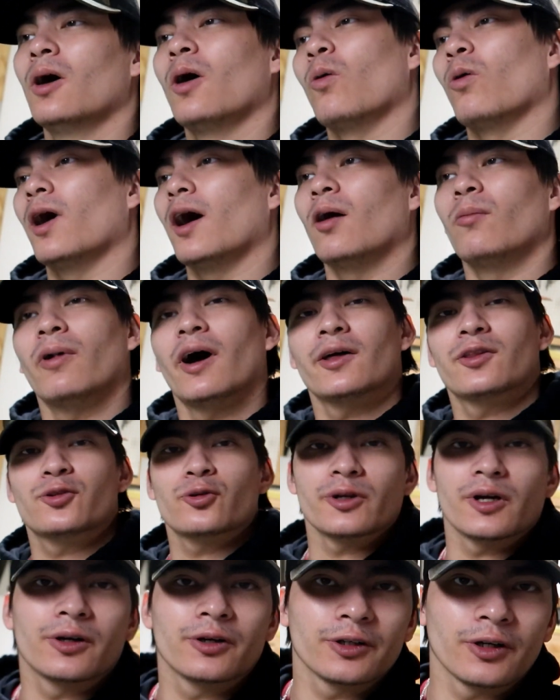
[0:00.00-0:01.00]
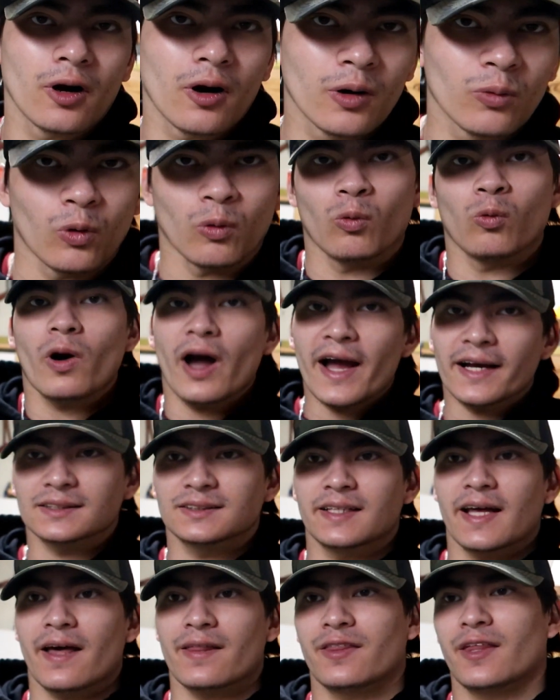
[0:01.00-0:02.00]
well, my 300R will wax
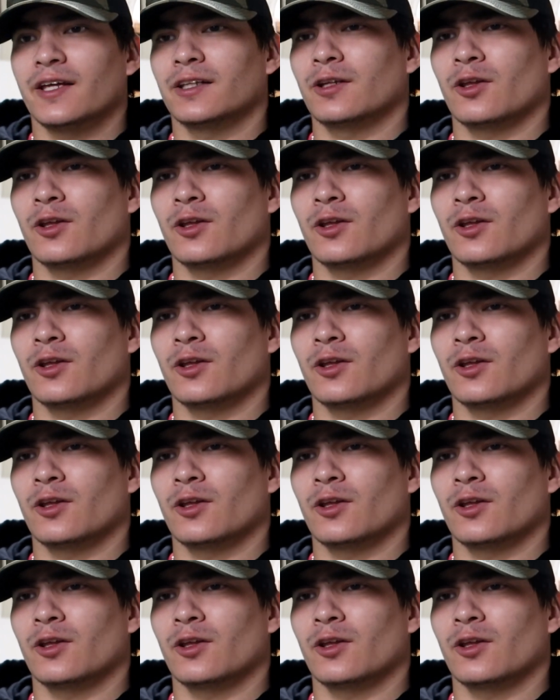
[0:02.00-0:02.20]
that thing.